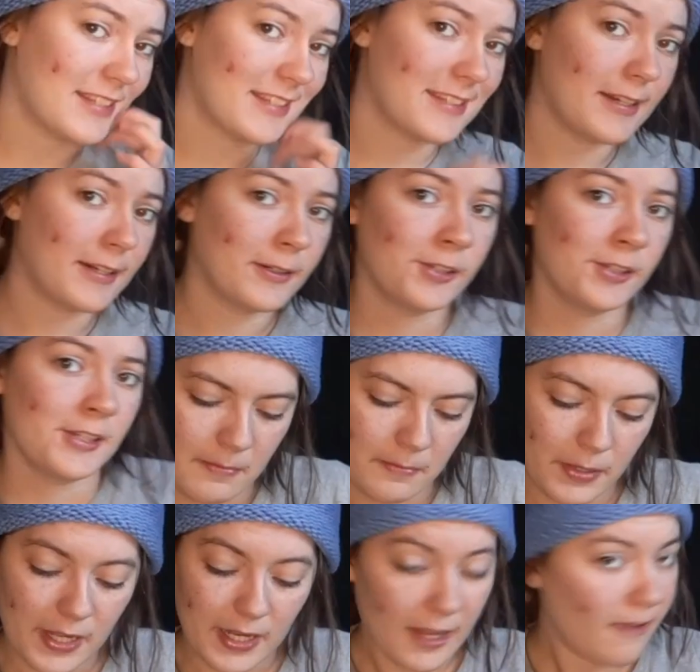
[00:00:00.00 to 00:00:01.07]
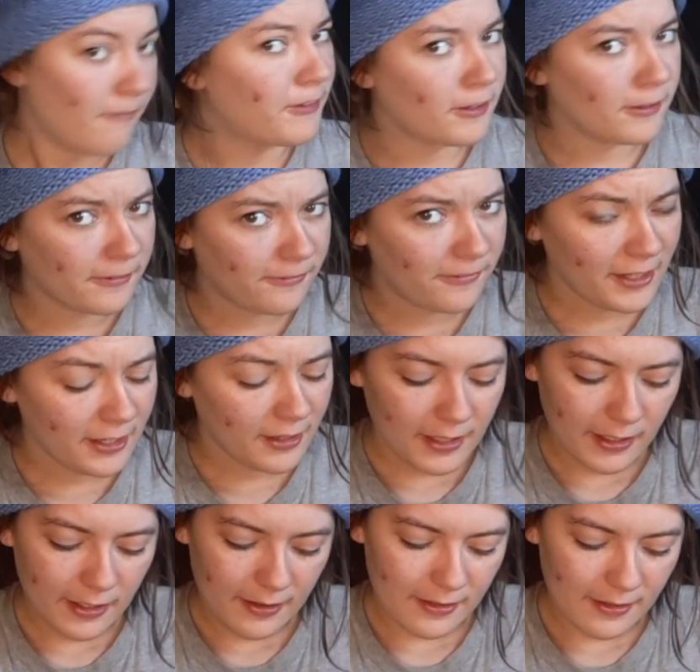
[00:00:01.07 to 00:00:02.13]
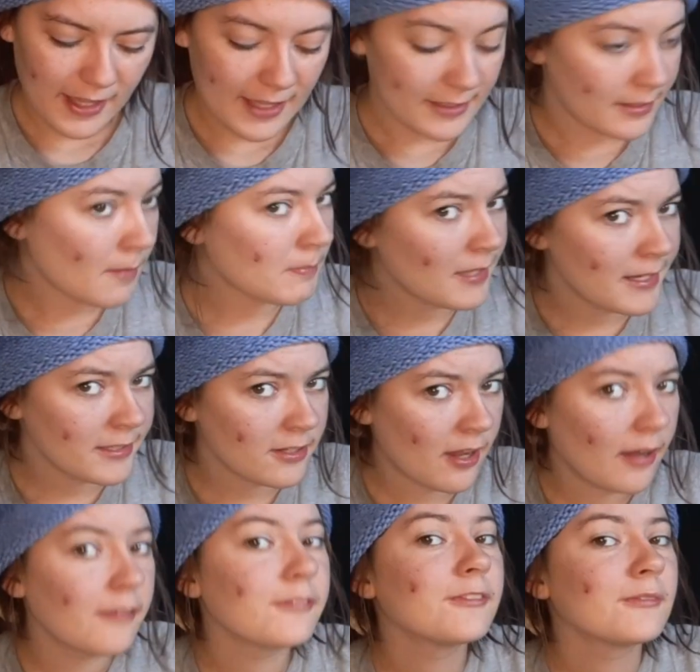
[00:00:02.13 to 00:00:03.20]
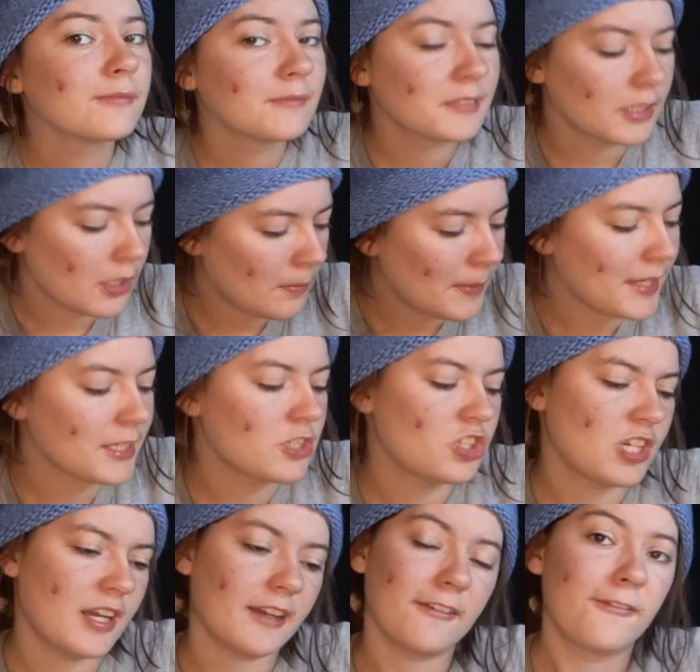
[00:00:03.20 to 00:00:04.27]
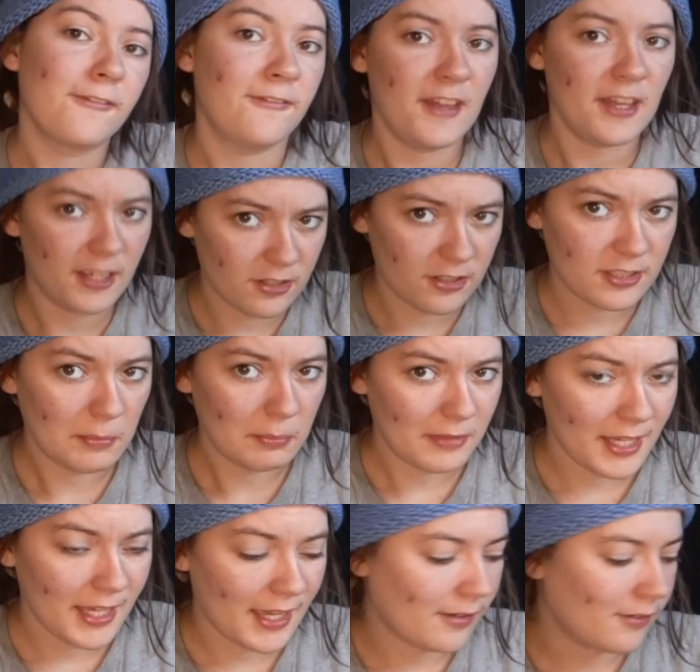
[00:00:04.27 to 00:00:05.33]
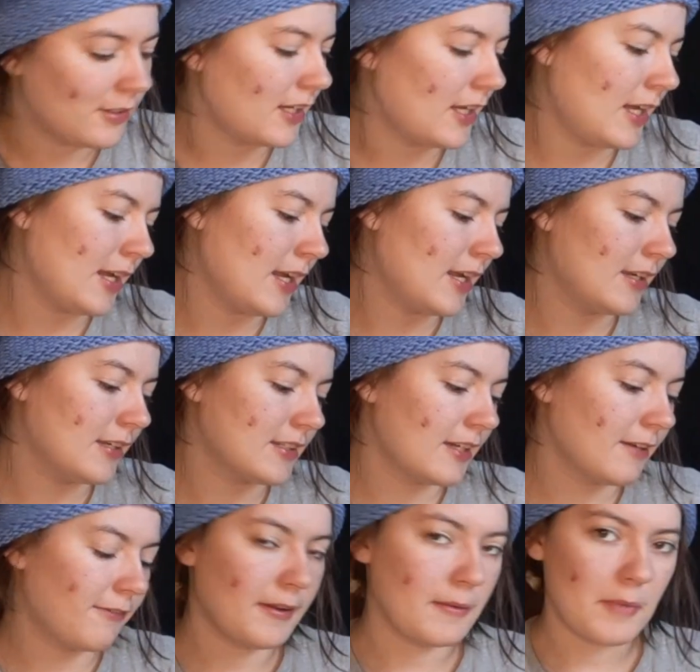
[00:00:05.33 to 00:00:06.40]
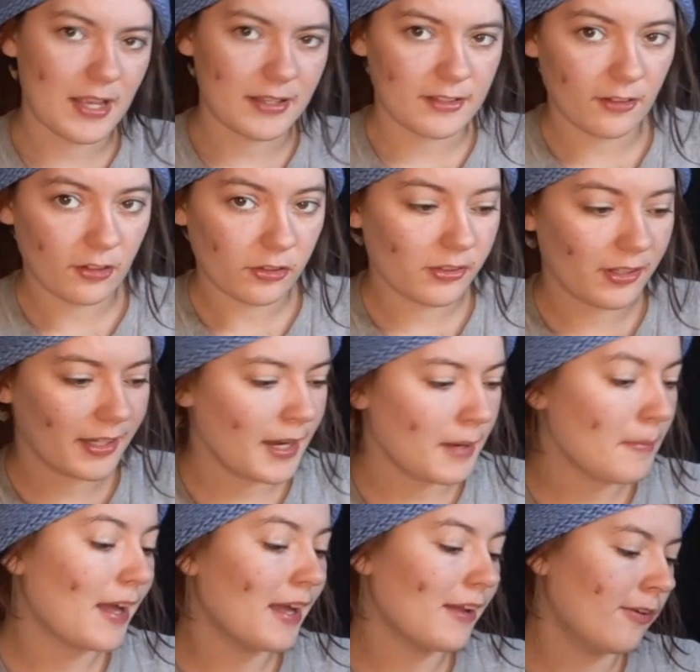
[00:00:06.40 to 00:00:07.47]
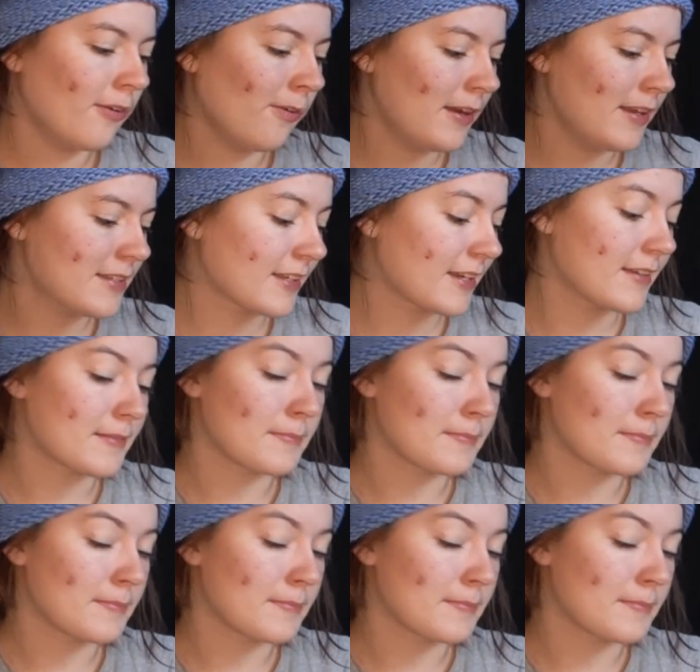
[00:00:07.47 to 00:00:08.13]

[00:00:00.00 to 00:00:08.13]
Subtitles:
So, but if you're feeling that something's off, go back and check, figure something out, and if it makes a little clicking noise, because